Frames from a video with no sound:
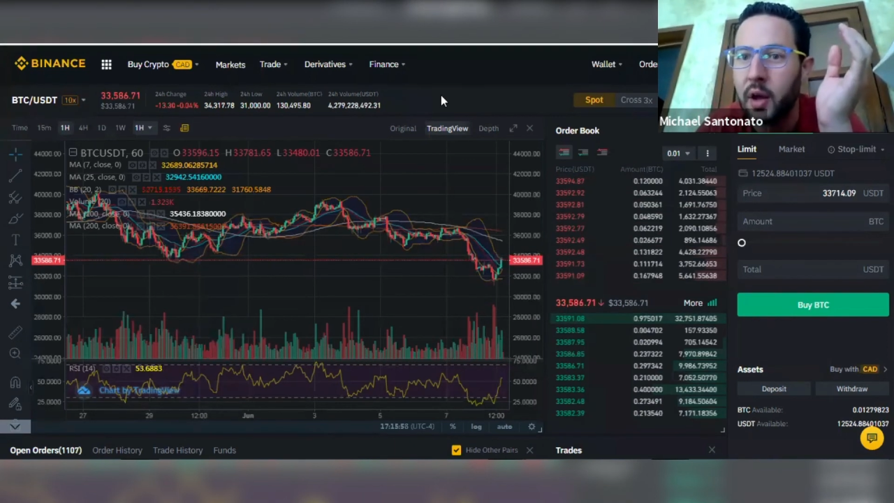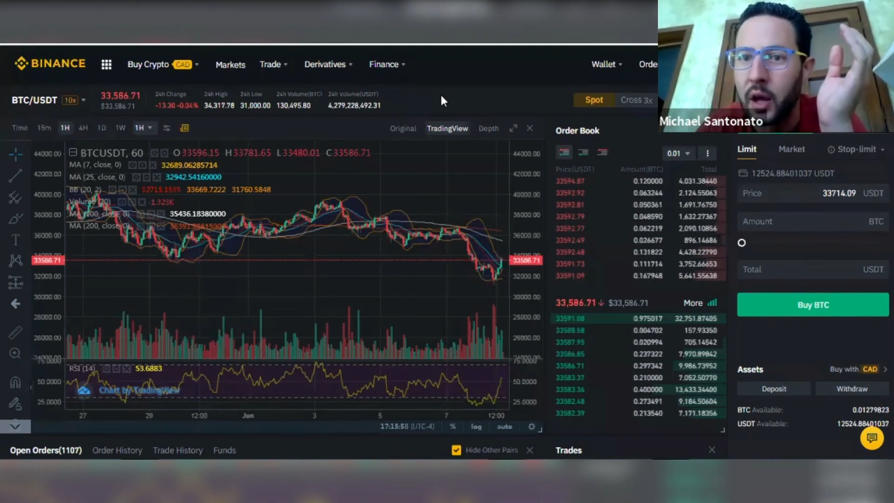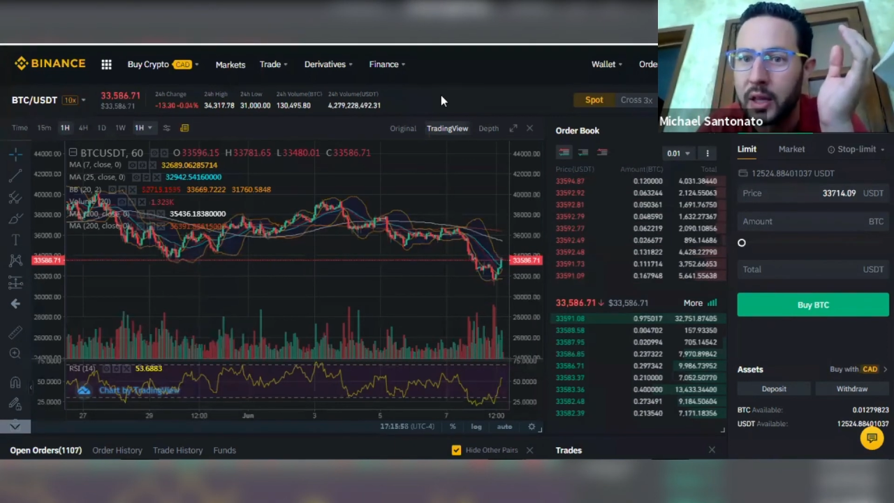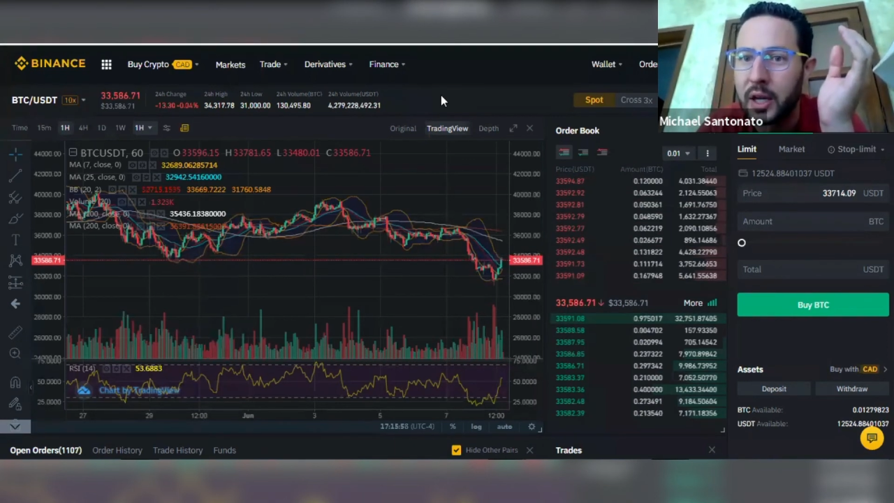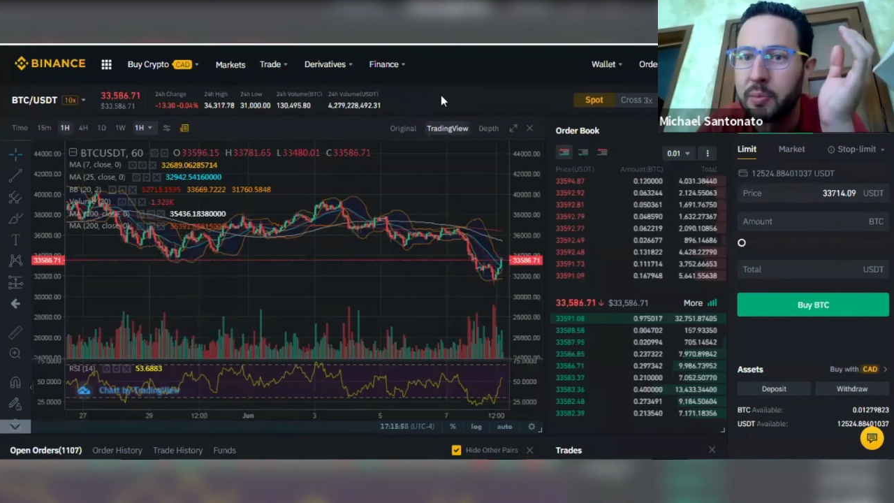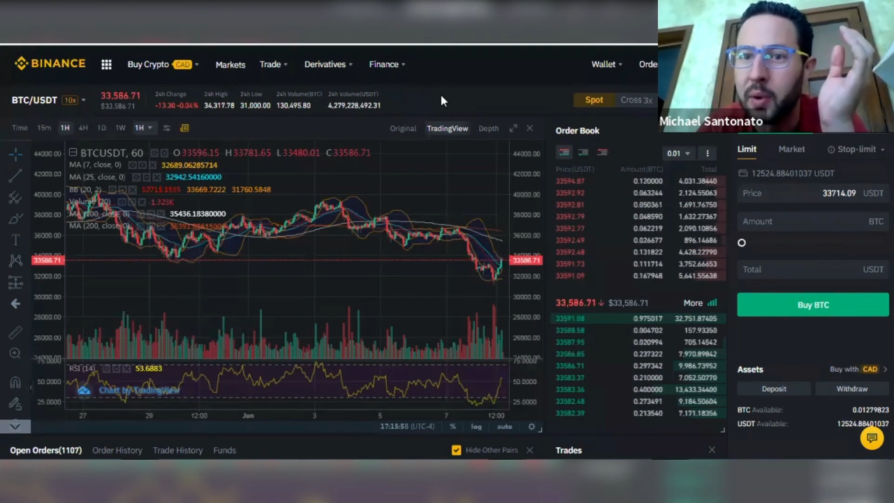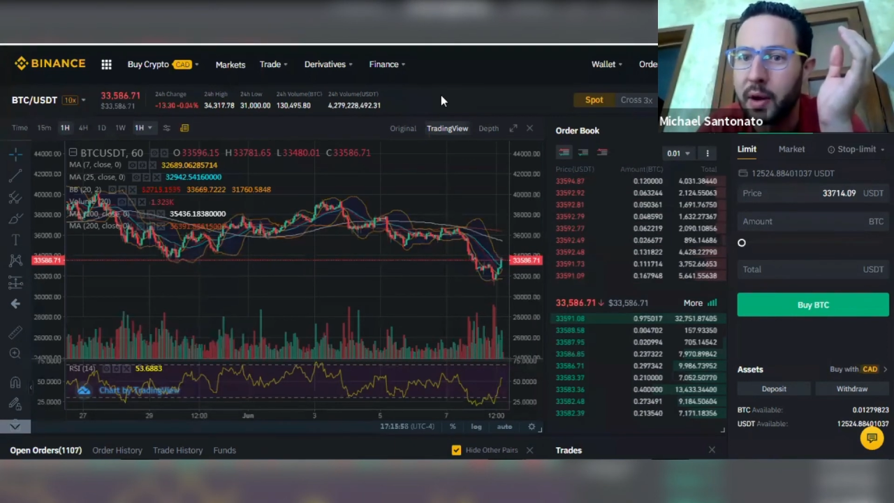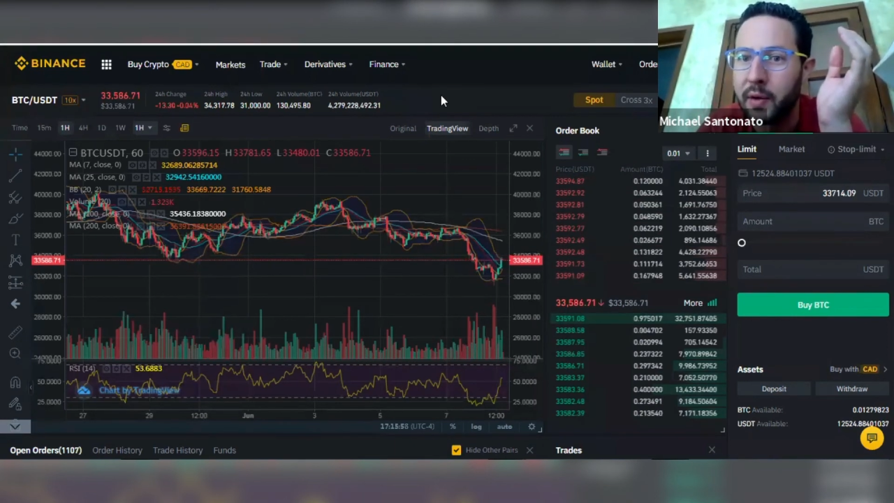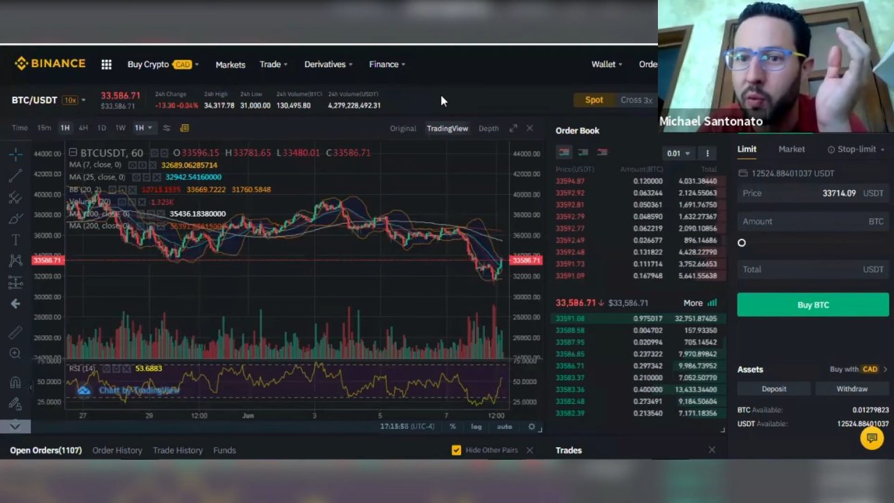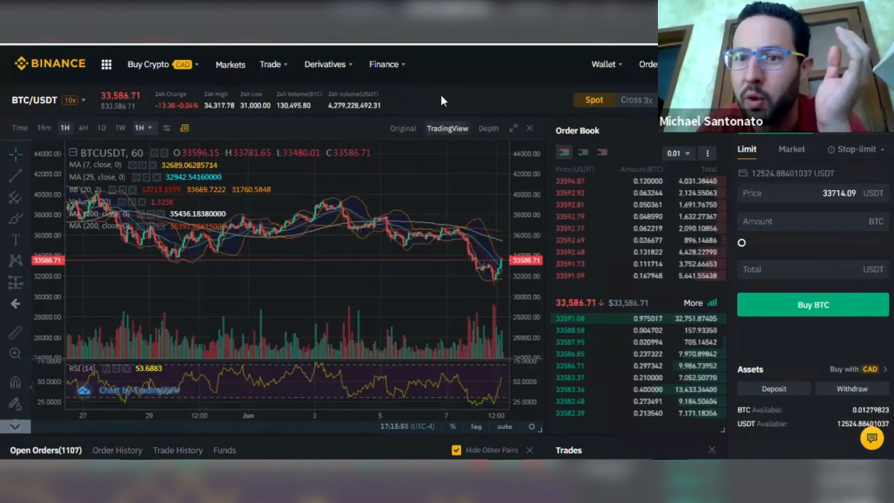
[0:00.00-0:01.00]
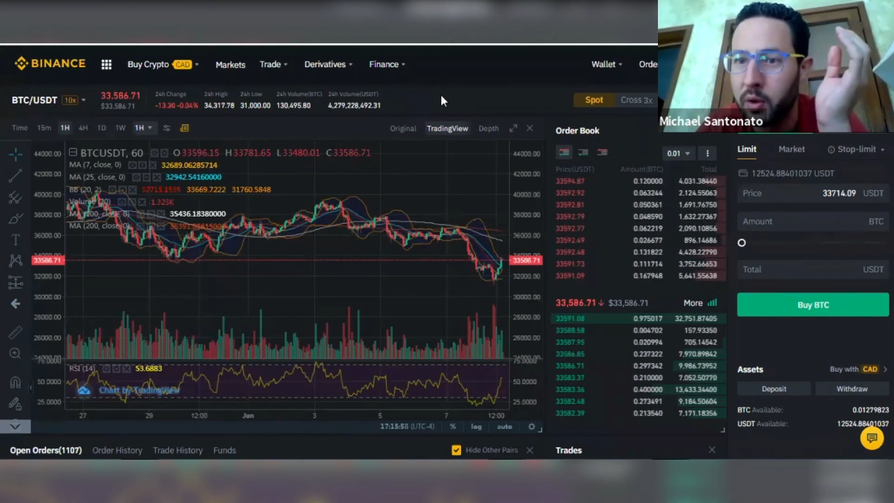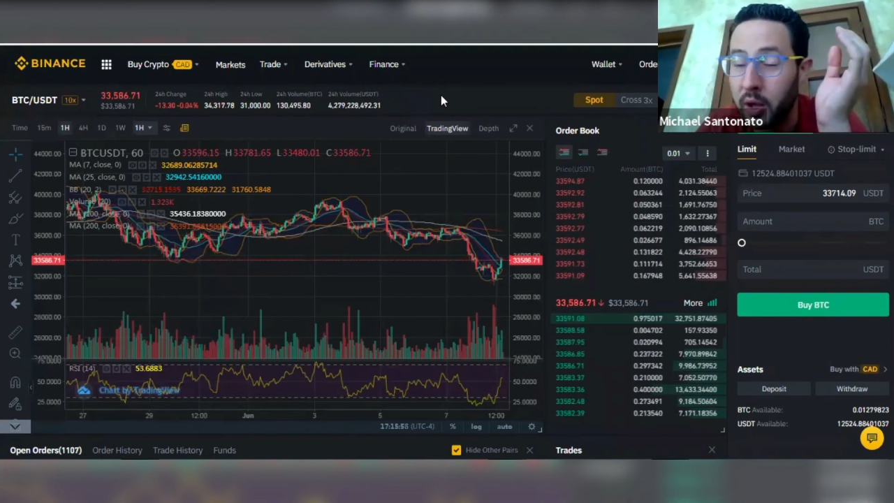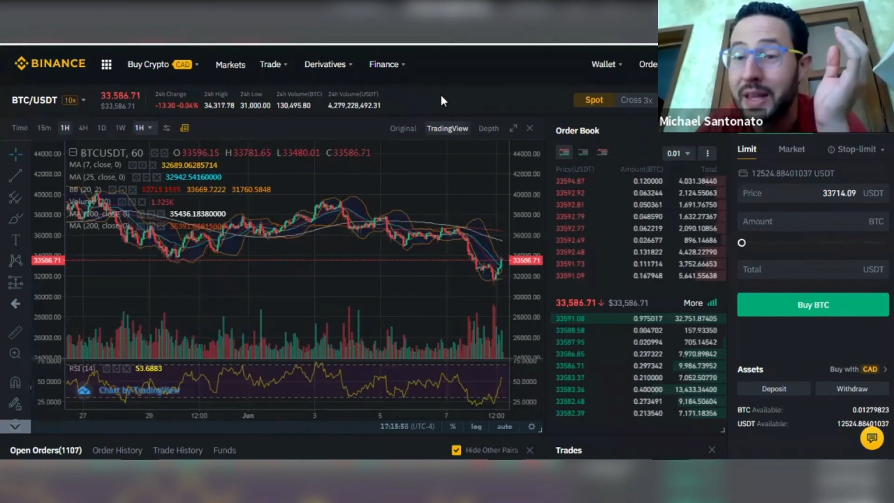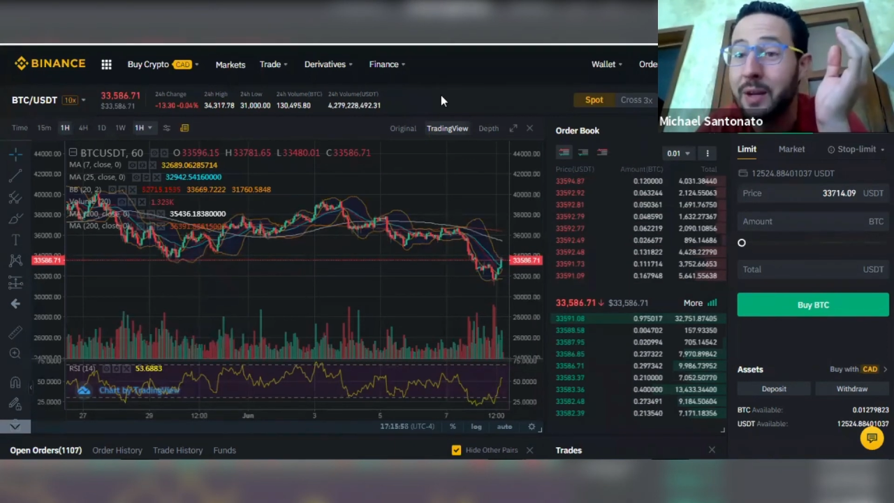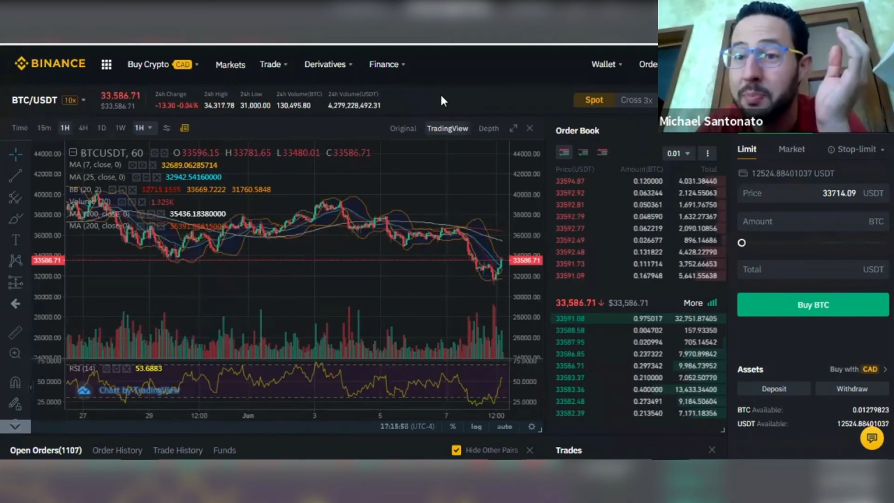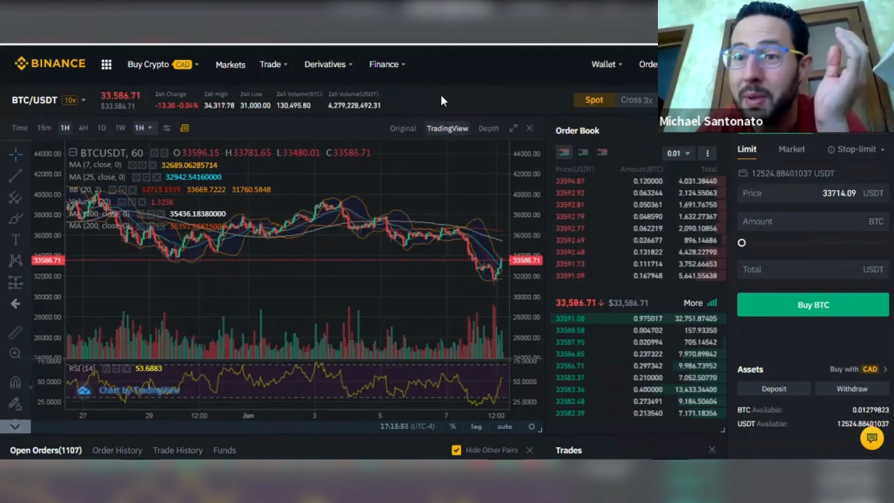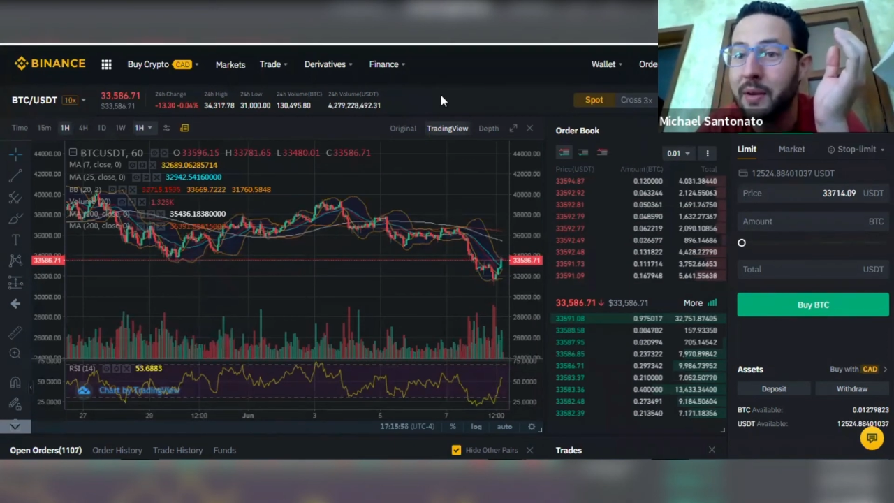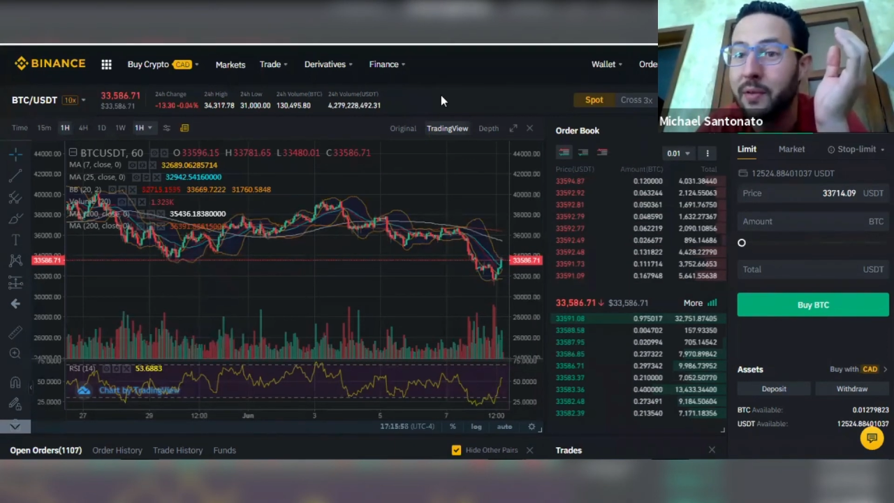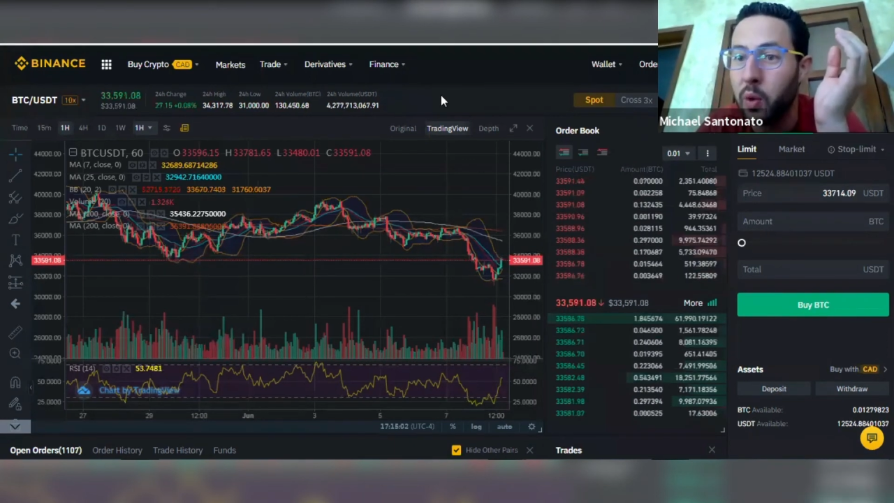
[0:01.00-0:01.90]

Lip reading: a little bit of